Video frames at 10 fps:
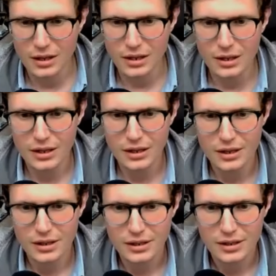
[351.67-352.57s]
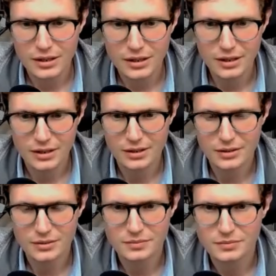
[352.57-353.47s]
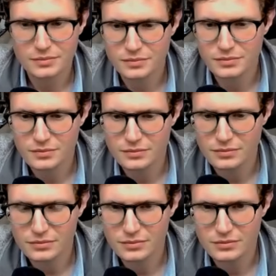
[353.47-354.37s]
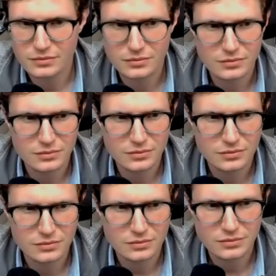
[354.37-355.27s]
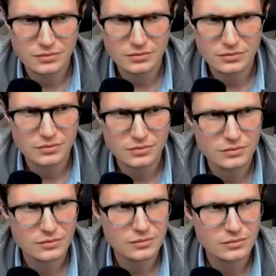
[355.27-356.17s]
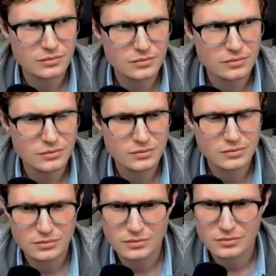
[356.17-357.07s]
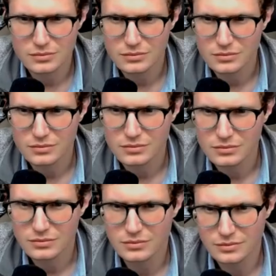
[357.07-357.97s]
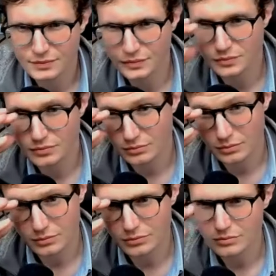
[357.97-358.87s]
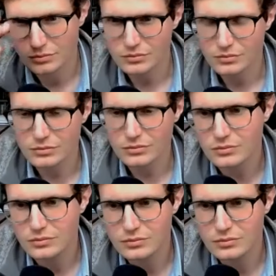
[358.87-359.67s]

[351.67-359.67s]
[no speech]